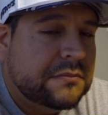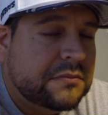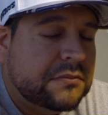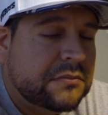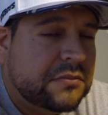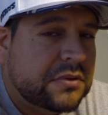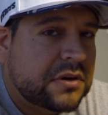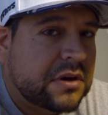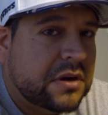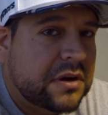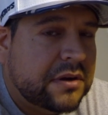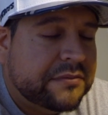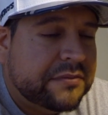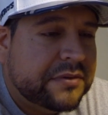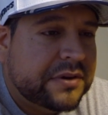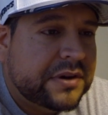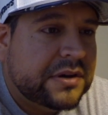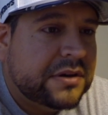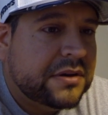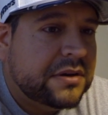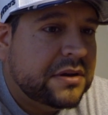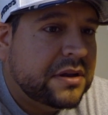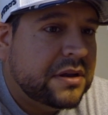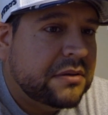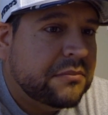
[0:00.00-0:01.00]

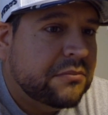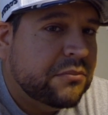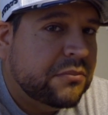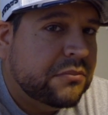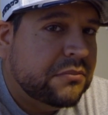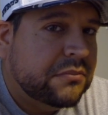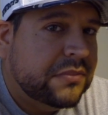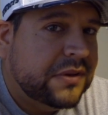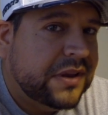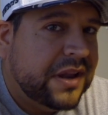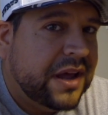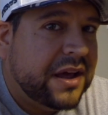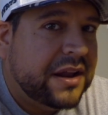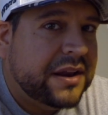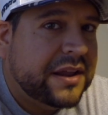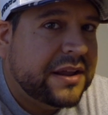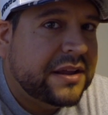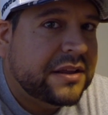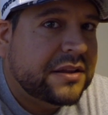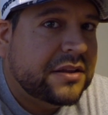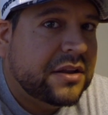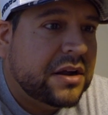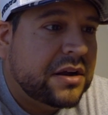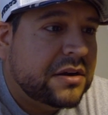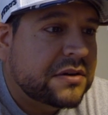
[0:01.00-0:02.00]
recovery, n not a
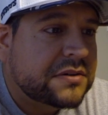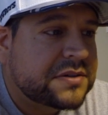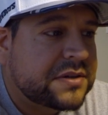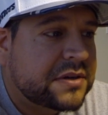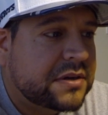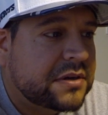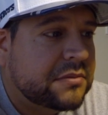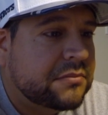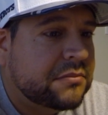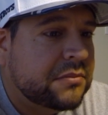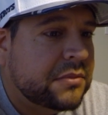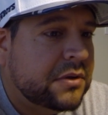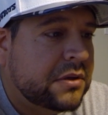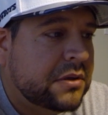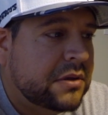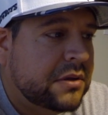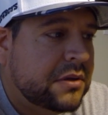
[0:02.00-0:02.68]
long-term.